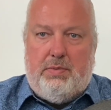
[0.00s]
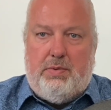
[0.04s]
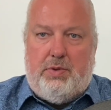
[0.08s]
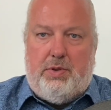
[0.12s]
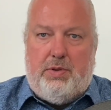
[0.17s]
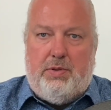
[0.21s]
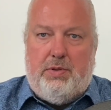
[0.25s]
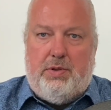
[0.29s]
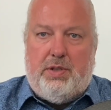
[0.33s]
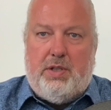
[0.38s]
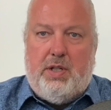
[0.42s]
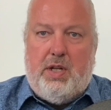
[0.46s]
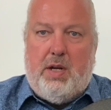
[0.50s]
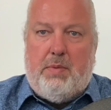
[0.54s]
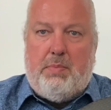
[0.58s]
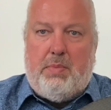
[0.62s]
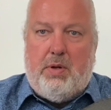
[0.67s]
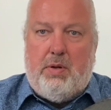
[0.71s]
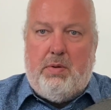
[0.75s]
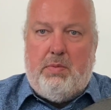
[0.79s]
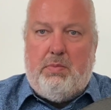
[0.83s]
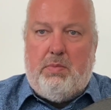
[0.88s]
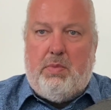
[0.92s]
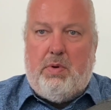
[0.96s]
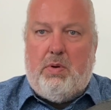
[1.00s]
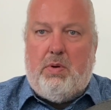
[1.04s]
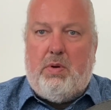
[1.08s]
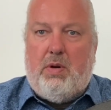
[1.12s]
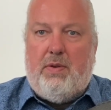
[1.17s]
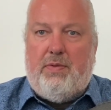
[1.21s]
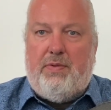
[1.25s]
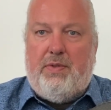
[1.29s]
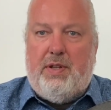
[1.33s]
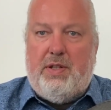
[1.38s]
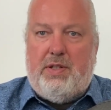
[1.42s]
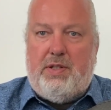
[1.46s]
choose an abonnement
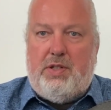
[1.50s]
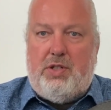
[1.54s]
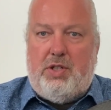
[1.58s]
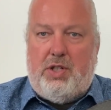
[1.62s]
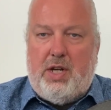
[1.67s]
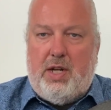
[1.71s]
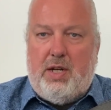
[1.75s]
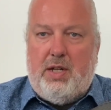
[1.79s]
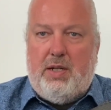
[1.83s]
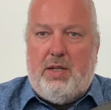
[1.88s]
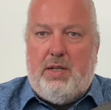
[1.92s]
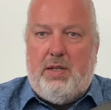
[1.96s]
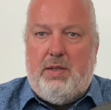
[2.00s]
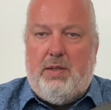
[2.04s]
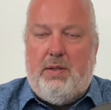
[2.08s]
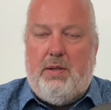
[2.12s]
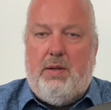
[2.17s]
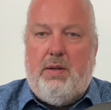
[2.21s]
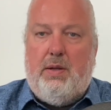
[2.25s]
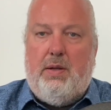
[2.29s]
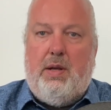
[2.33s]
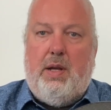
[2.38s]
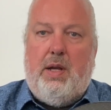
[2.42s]
of this channel,